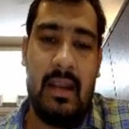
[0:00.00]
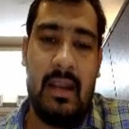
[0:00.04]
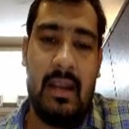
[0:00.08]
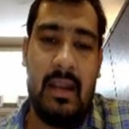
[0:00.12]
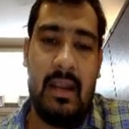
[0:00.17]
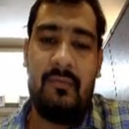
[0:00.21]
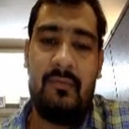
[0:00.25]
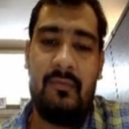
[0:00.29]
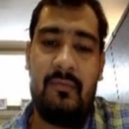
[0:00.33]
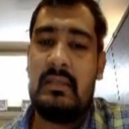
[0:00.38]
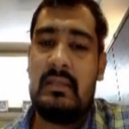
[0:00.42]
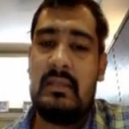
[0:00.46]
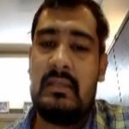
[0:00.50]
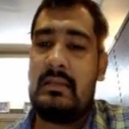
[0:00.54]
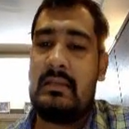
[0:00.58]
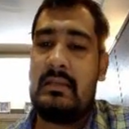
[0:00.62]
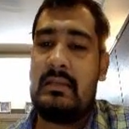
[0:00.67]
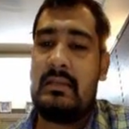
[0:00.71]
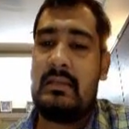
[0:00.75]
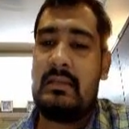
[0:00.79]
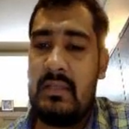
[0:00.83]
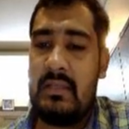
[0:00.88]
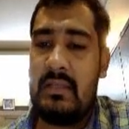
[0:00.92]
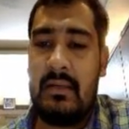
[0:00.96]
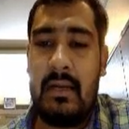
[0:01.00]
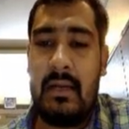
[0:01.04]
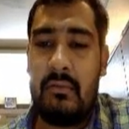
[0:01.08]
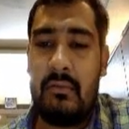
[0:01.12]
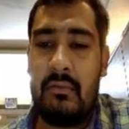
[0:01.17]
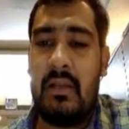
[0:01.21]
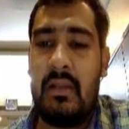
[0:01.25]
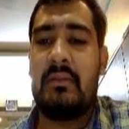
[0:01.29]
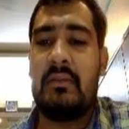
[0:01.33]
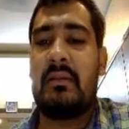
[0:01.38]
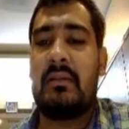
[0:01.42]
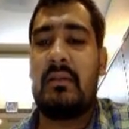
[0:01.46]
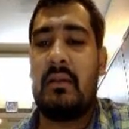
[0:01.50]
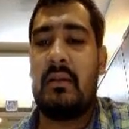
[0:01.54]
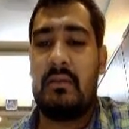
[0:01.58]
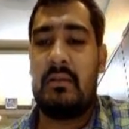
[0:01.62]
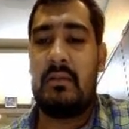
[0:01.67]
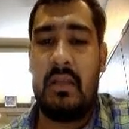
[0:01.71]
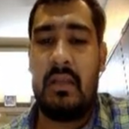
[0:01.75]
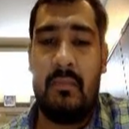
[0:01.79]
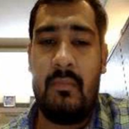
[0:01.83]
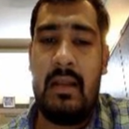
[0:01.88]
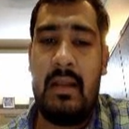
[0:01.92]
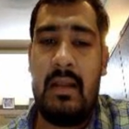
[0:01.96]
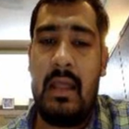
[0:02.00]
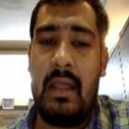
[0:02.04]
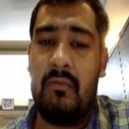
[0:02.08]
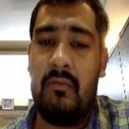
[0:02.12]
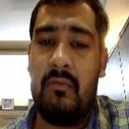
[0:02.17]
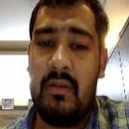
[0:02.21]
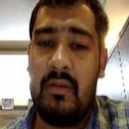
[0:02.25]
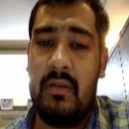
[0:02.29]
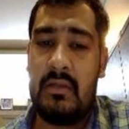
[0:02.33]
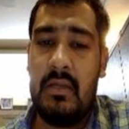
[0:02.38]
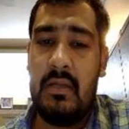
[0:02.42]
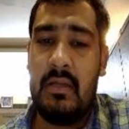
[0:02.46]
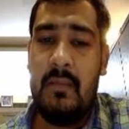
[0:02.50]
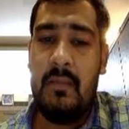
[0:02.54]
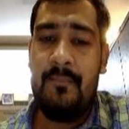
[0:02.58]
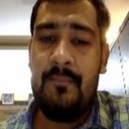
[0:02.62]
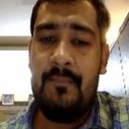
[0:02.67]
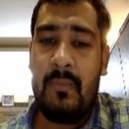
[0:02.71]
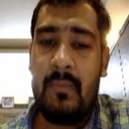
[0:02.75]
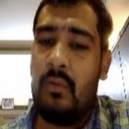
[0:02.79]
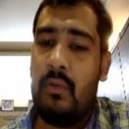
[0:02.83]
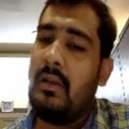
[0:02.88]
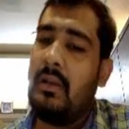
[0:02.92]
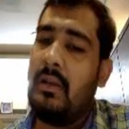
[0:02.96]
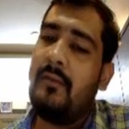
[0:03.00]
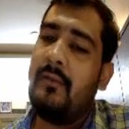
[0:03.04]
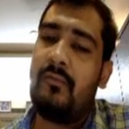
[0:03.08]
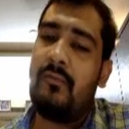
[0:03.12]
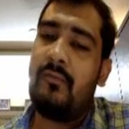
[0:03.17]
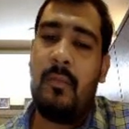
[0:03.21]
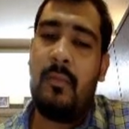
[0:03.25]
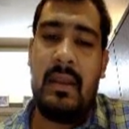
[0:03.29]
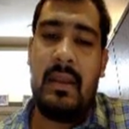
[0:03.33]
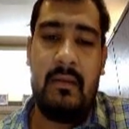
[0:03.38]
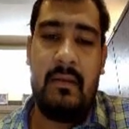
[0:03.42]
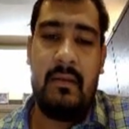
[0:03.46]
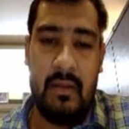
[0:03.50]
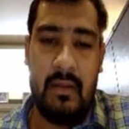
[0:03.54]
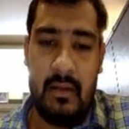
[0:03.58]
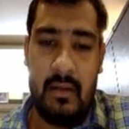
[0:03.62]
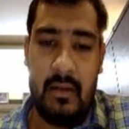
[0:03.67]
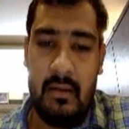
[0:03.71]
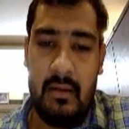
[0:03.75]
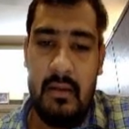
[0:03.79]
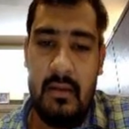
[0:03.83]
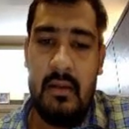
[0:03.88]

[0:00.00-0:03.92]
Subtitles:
The first step is that you learn the German language. You learn from anywhere.